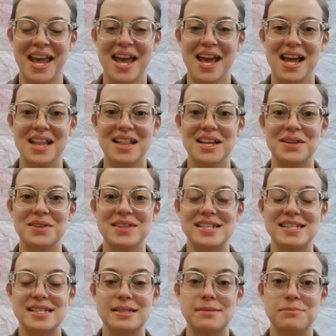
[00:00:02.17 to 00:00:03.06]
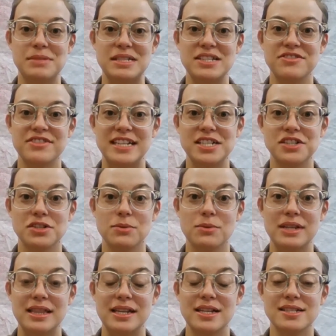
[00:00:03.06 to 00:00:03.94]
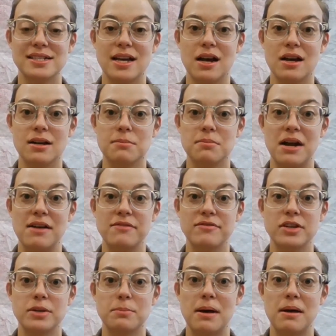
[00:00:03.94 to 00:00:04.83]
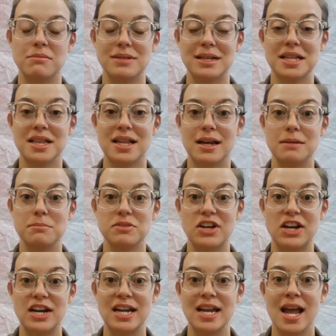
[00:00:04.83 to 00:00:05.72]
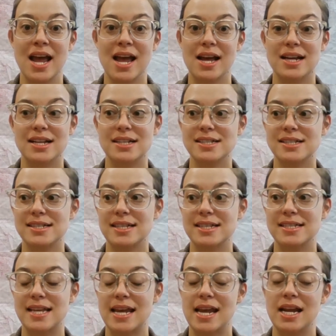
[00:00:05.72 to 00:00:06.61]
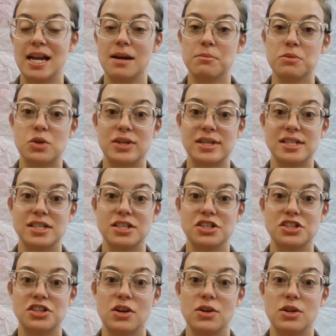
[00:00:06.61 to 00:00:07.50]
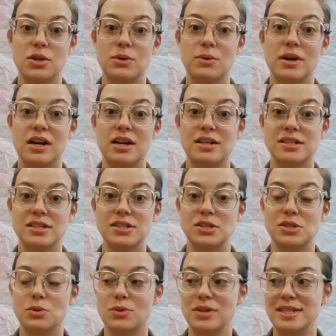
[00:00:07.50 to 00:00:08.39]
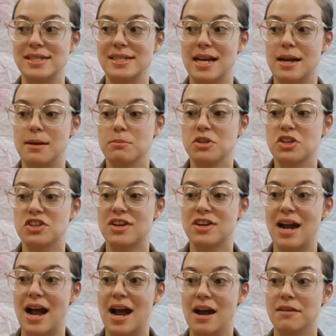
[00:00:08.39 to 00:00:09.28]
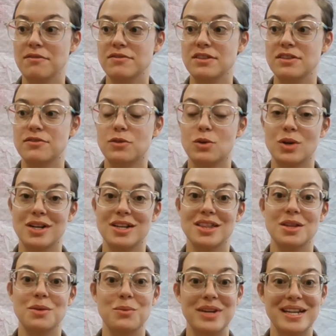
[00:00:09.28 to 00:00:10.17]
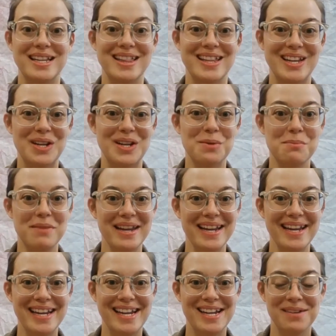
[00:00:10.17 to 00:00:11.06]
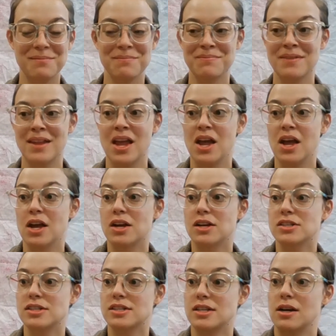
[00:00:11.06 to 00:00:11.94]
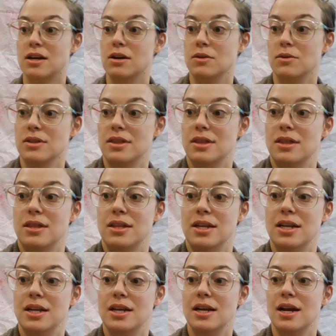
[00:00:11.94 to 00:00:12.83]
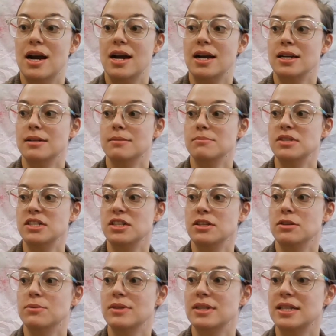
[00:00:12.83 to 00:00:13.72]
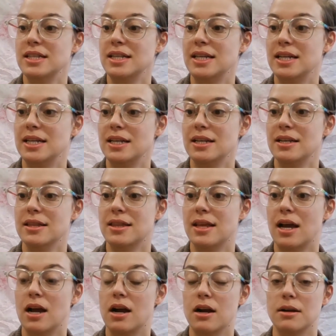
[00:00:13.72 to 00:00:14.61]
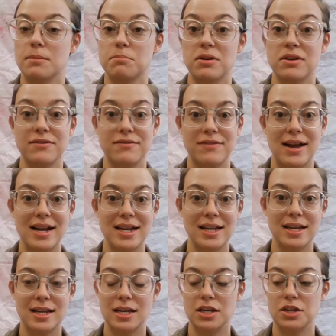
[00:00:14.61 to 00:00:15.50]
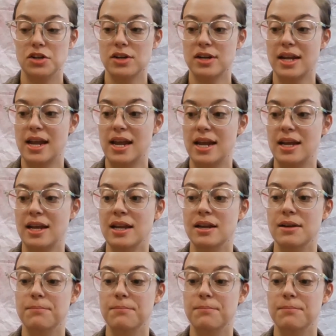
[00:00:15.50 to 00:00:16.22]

Hello, this is Miss Rachel with the Otago Prattville Public Library, and today I'm going to show you our Storytime craft for the wee little piggy. So the items you will need that are provided in your kit